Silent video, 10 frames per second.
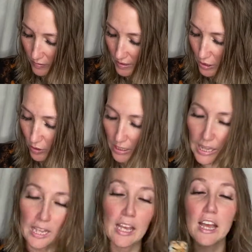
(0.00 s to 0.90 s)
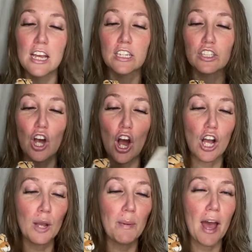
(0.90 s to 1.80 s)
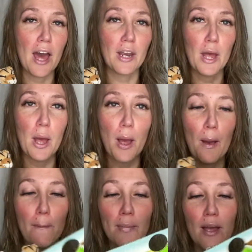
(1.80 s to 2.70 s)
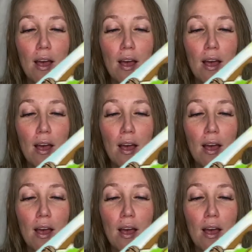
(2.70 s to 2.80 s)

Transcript: And then you can like talk about them.